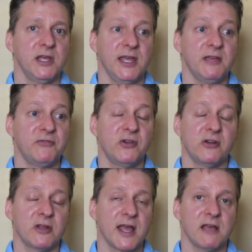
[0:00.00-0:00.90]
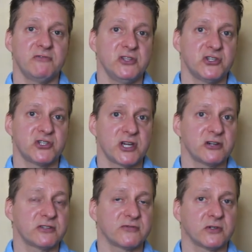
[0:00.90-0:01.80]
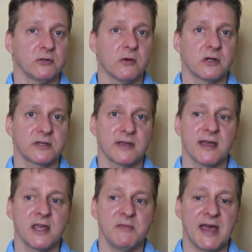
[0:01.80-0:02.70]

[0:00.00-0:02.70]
If you're going to have these shares for a long time